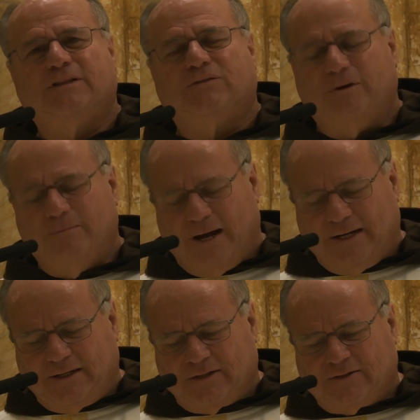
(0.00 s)
to
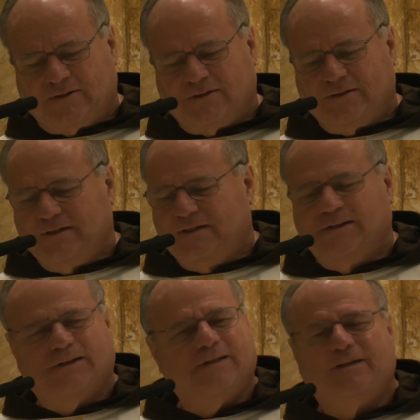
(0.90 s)
remind us
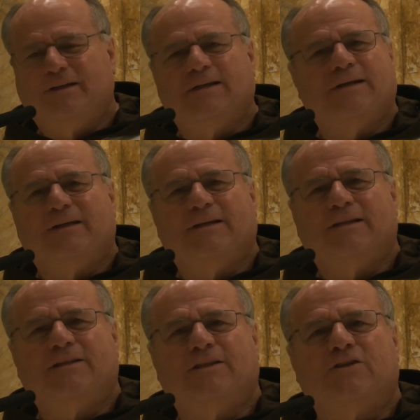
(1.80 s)

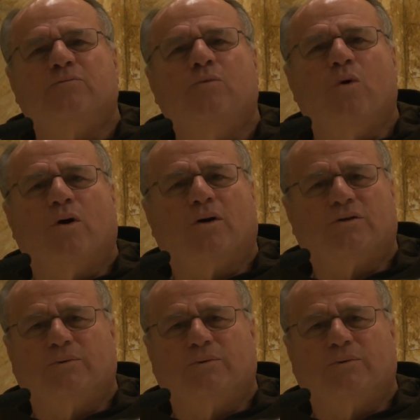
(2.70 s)
there's more